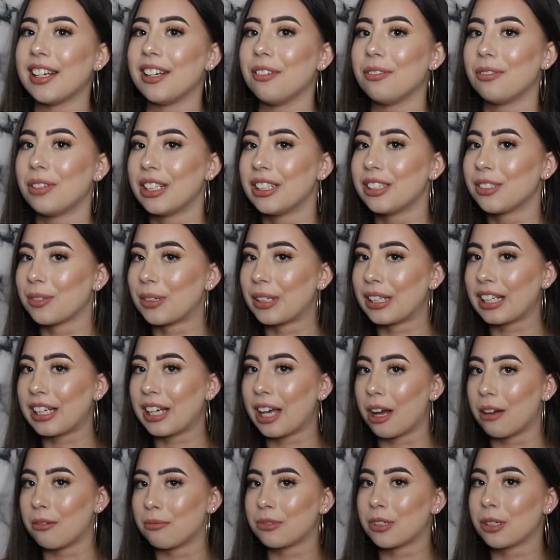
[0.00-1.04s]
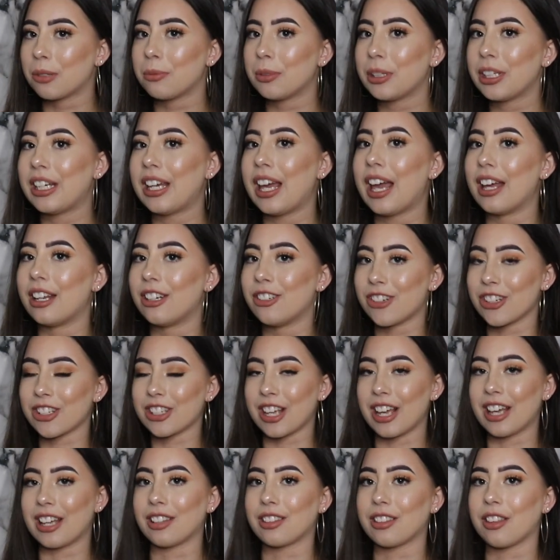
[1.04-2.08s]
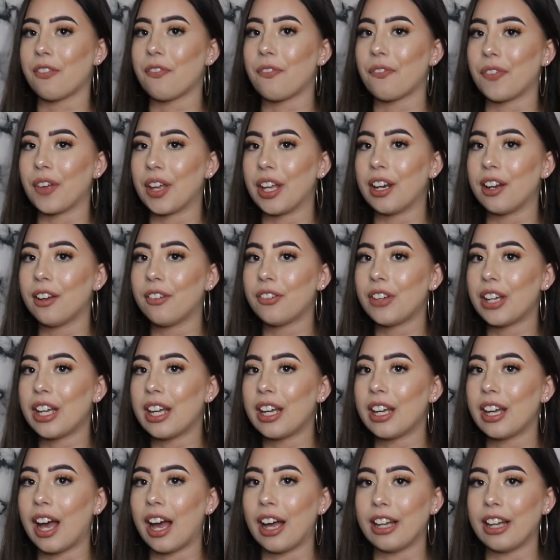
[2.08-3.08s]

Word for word: It fits really comfortably and just like the fit of it,